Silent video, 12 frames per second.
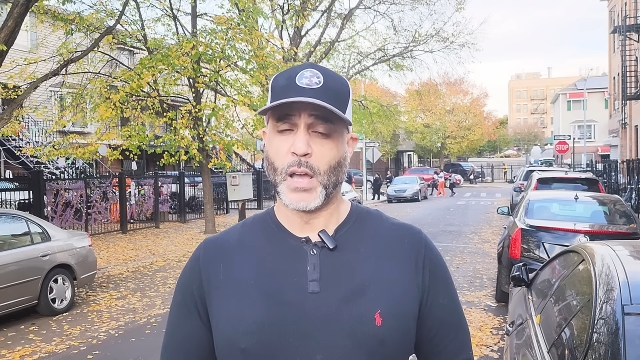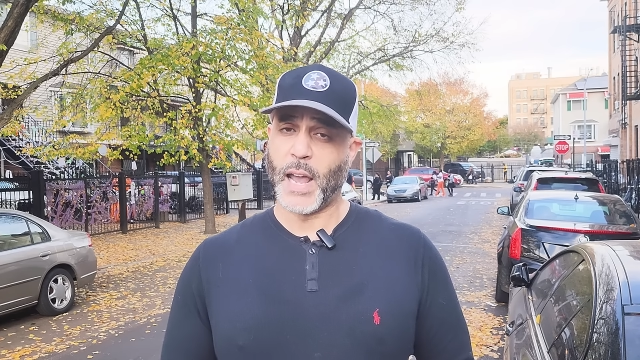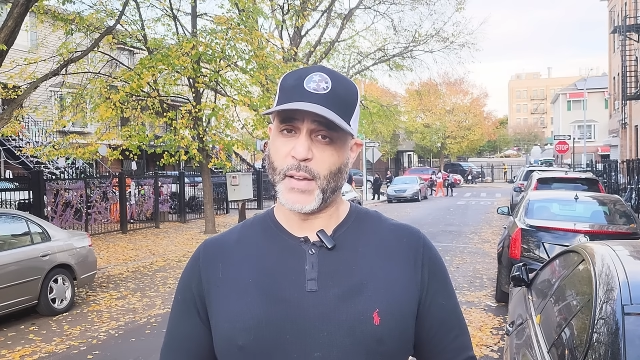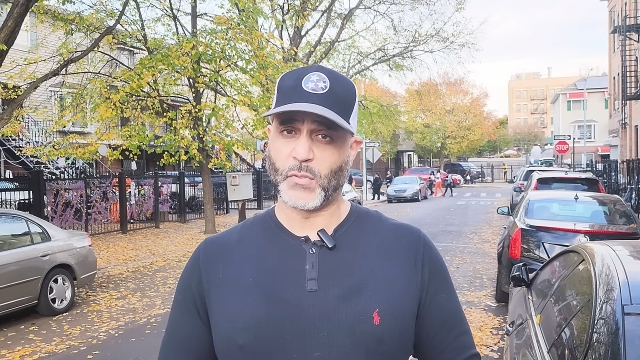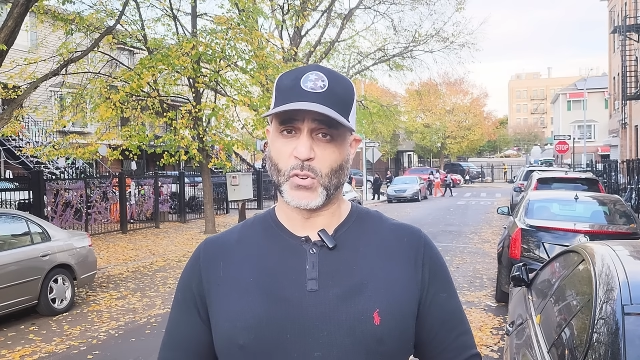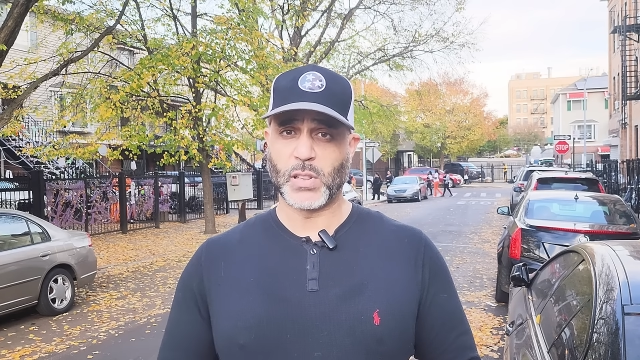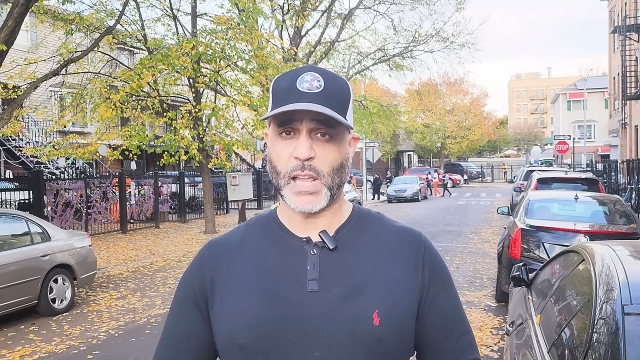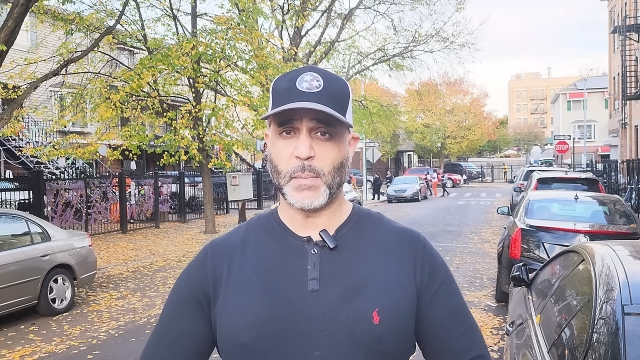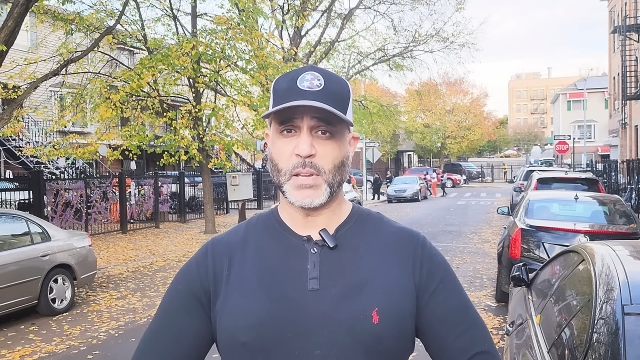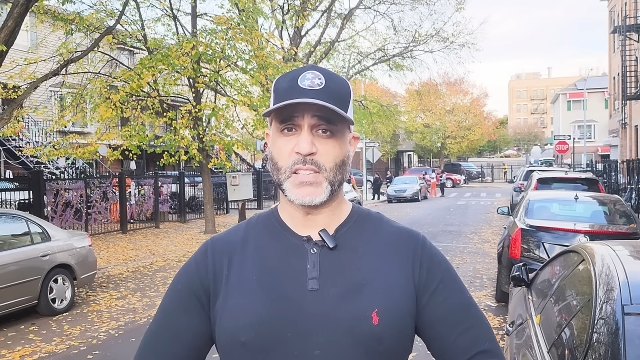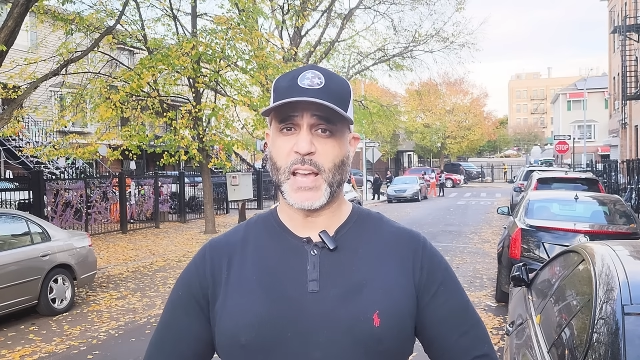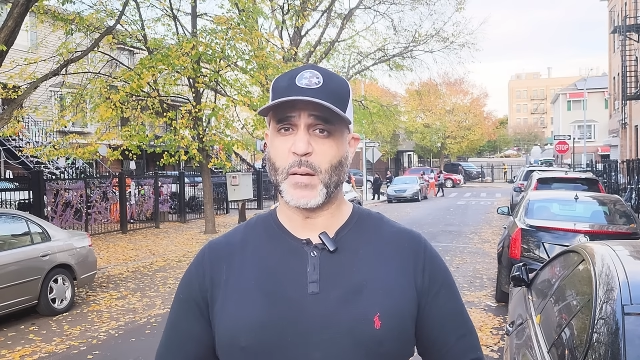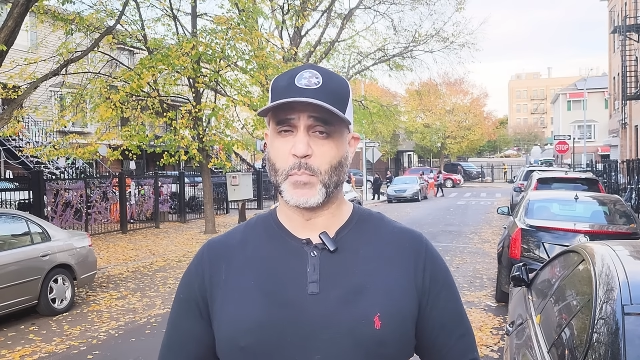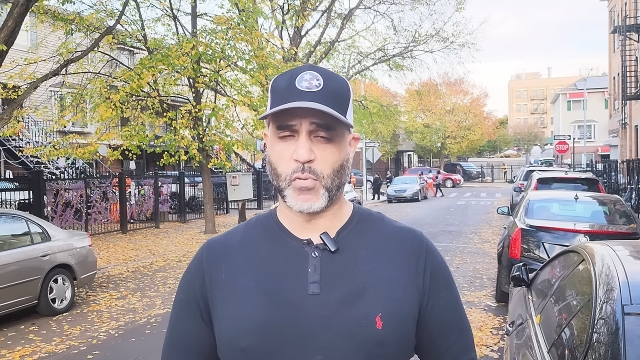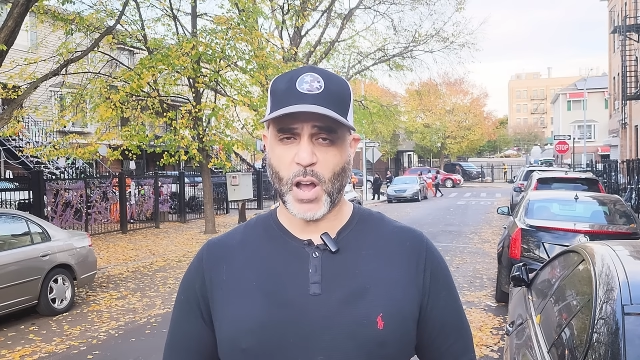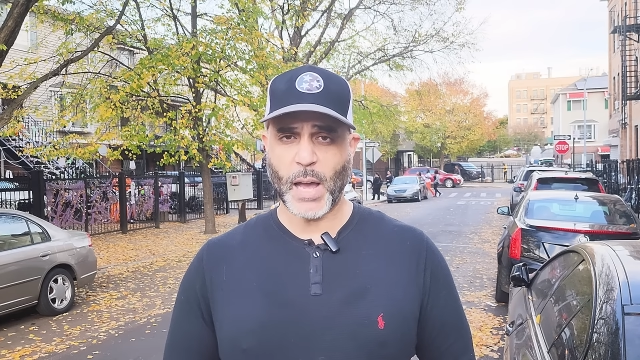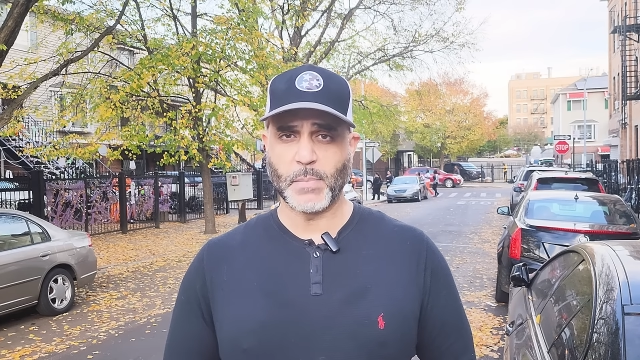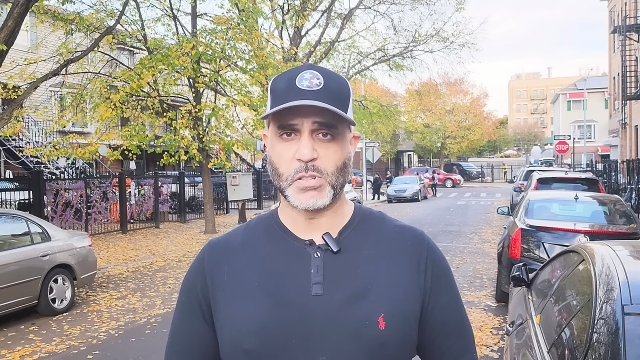after claiming to have
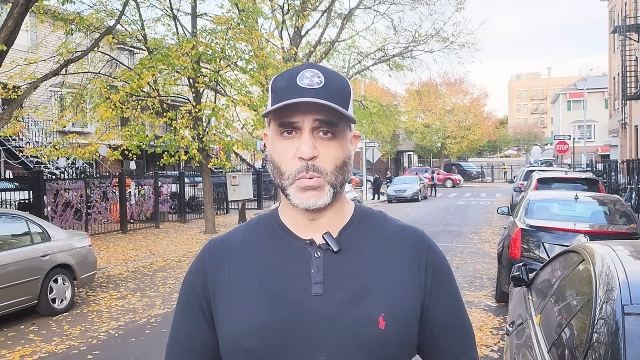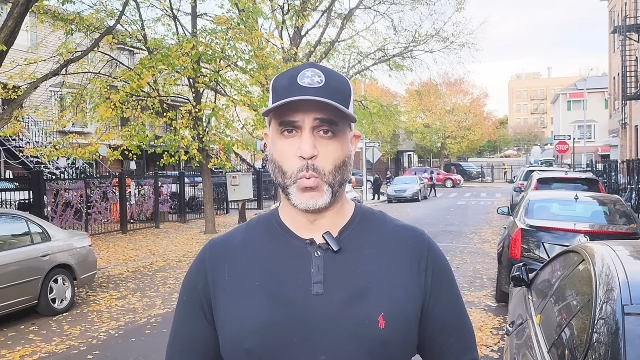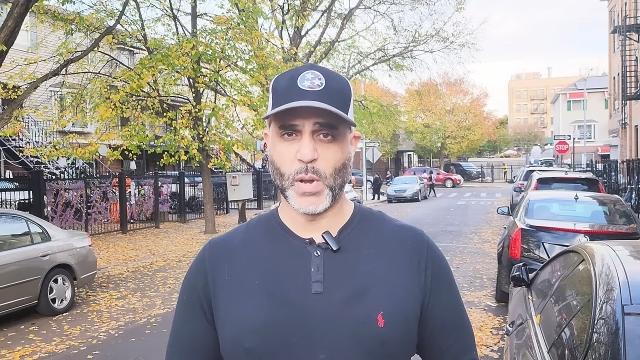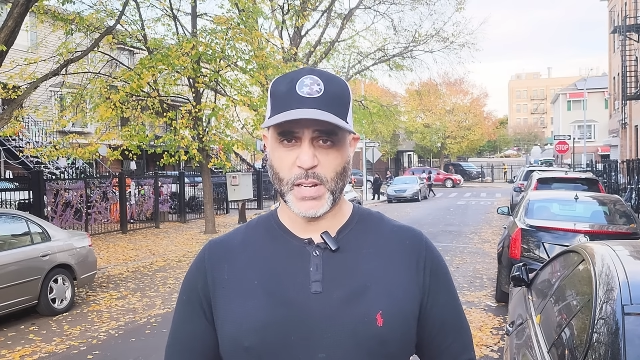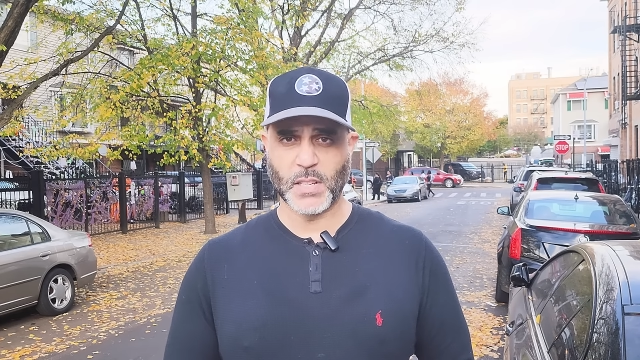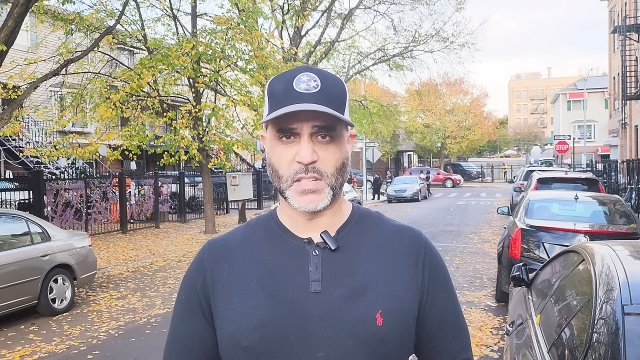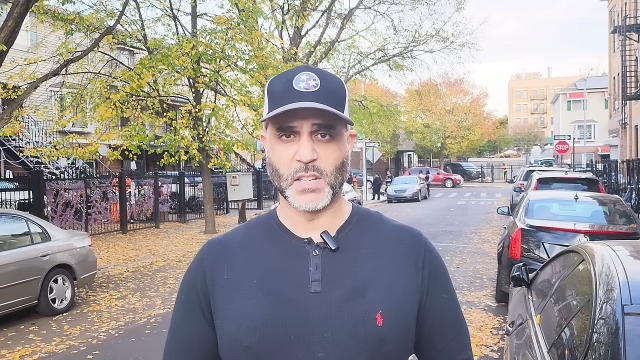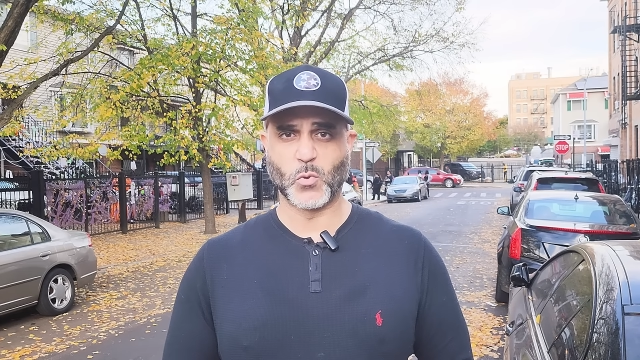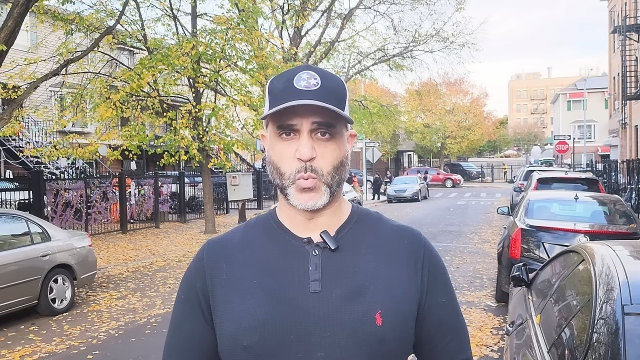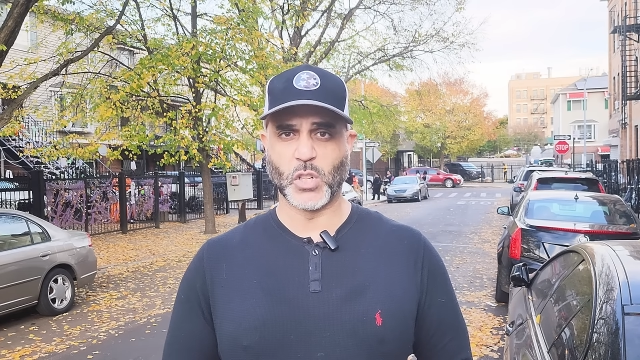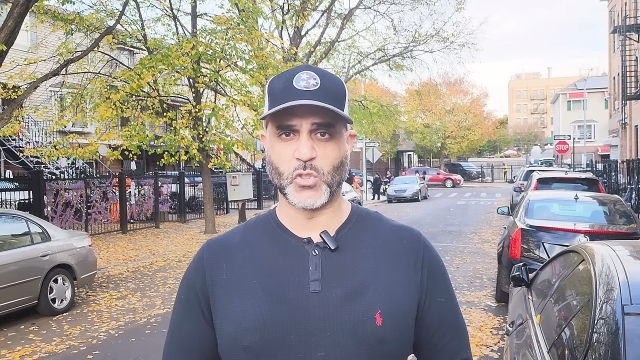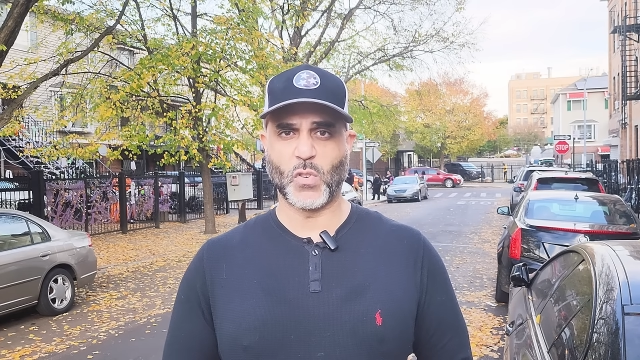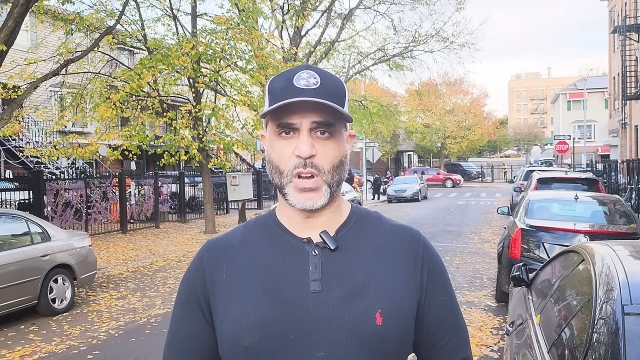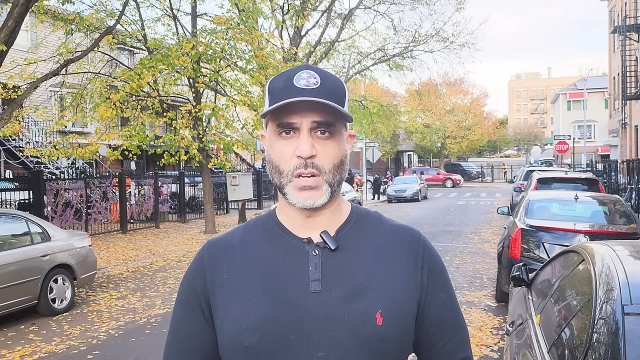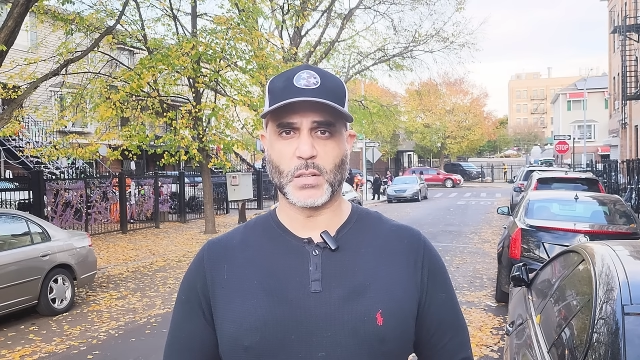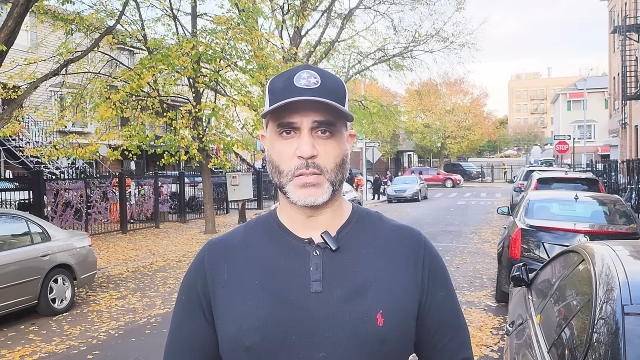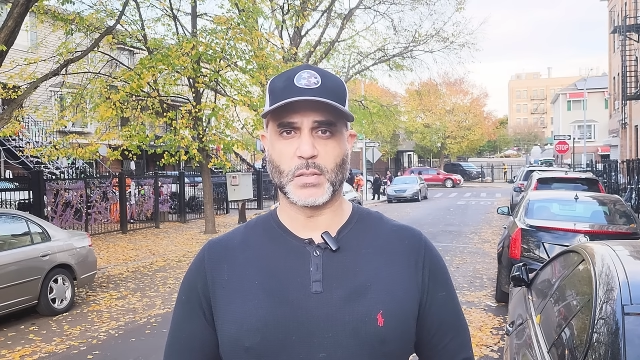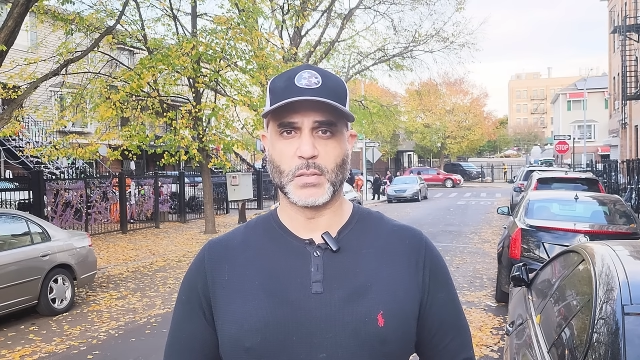bribed some witnesses with
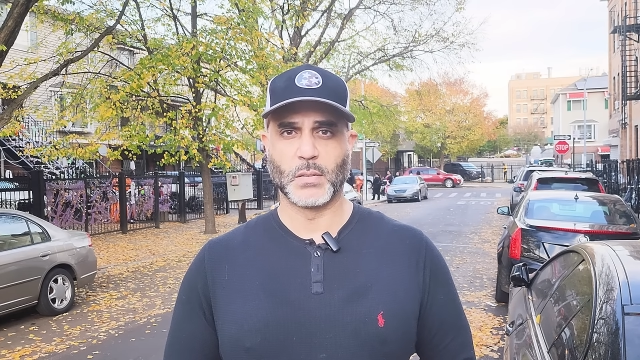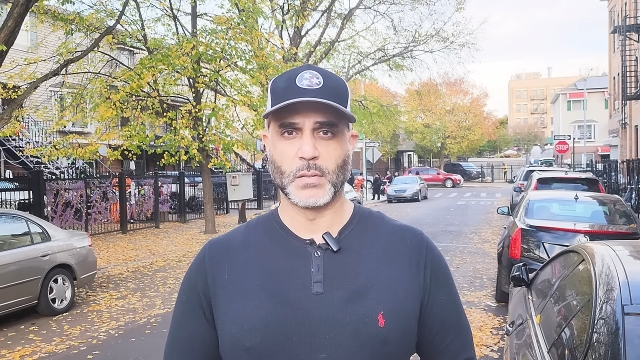drugs.